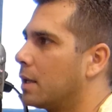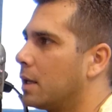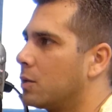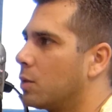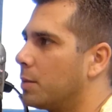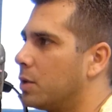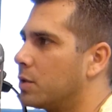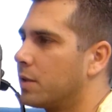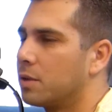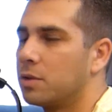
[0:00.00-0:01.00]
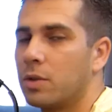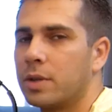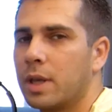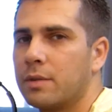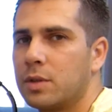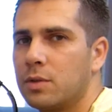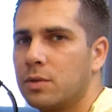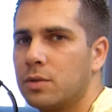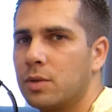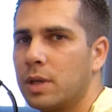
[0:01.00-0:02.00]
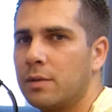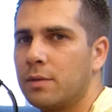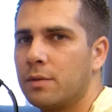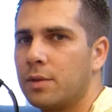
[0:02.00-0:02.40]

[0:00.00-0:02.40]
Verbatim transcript: it will be useful. You don't have to, to leave